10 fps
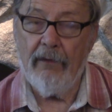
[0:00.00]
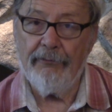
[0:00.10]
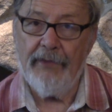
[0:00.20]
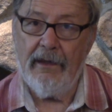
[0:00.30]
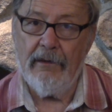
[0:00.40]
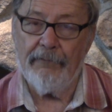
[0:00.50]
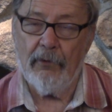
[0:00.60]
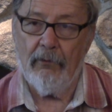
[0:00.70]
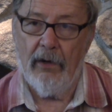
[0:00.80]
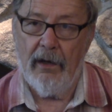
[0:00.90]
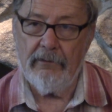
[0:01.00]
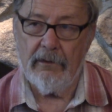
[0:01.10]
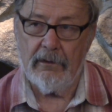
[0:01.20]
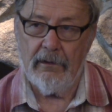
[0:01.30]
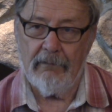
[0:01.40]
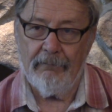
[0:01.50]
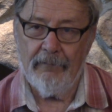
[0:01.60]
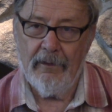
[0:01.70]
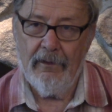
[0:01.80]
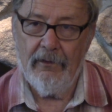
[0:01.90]
thank you for watching, and
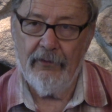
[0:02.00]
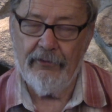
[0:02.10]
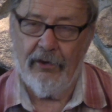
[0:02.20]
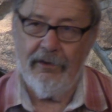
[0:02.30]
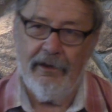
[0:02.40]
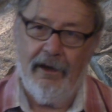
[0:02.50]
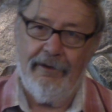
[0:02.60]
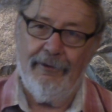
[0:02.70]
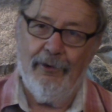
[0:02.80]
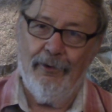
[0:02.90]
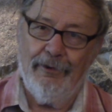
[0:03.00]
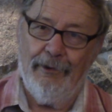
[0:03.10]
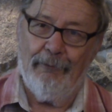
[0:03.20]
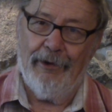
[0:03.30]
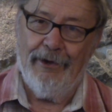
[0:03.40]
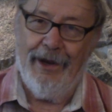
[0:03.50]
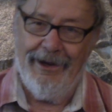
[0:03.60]
you certainly aren't the only one.